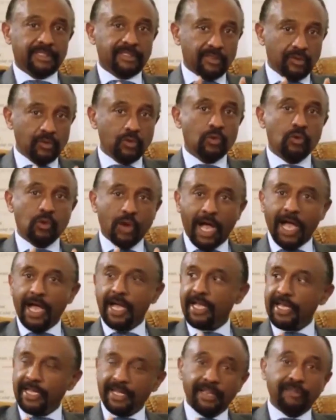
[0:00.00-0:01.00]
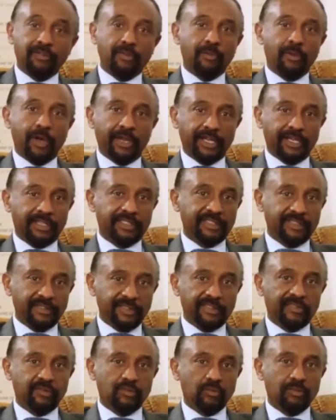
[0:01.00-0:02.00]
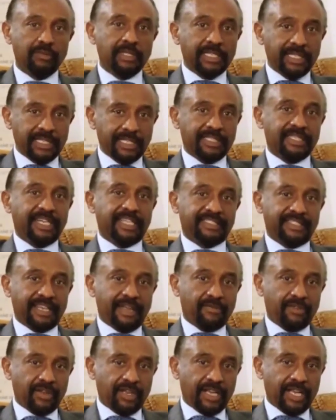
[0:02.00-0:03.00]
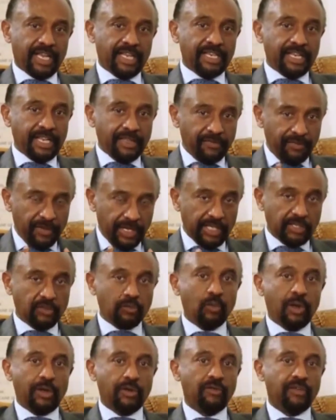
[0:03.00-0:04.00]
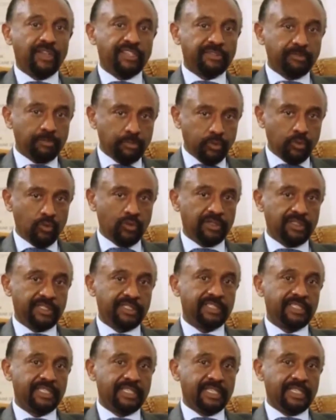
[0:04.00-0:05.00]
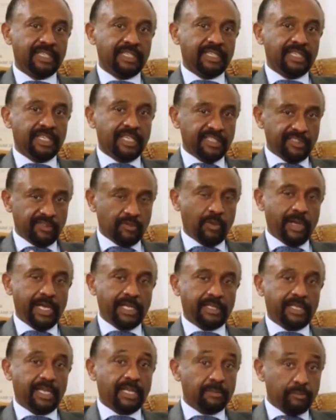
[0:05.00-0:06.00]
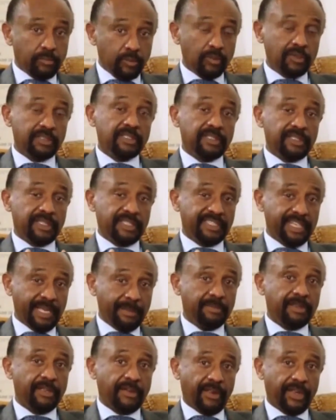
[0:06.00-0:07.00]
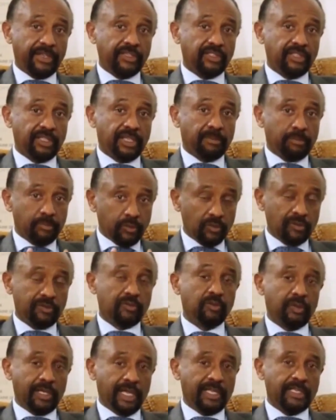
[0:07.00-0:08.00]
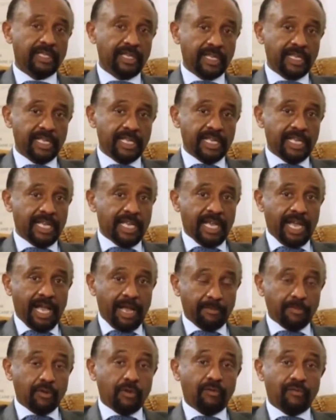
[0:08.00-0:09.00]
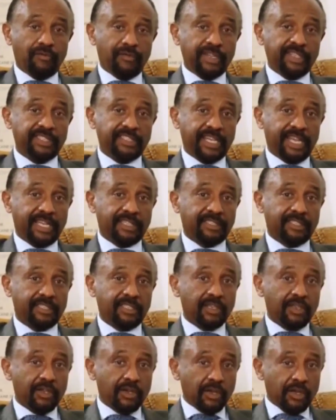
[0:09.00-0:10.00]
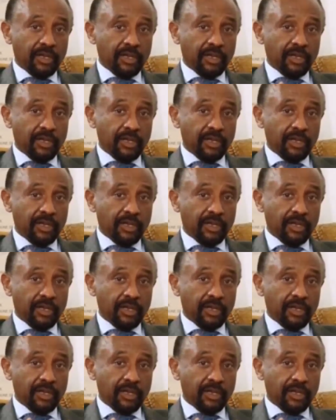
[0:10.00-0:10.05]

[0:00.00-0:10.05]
It's you, I, and everyone else in this room. That's Africa. And if each one of us pulls its weight and pulls in the same direction and pulls together, I'm convinced that